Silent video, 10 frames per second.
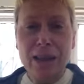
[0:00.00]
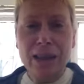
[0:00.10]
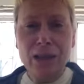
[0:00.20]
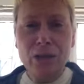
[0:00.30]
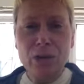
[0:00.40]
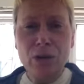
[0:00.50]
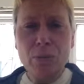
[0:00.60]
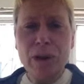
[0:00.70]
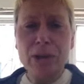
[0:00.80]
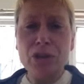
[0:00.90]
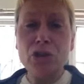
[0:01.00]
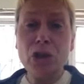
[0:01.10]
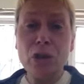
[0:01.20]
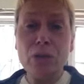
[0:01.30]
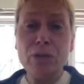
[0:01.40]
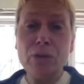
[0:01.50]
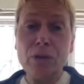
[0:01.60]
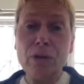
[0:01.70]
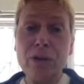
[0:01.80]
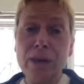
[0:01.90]
thank you so much, Joan,
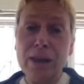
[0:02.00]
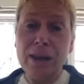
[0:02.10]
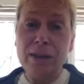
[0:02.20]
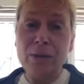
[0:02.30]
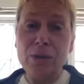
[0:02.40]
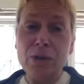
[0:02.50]
for for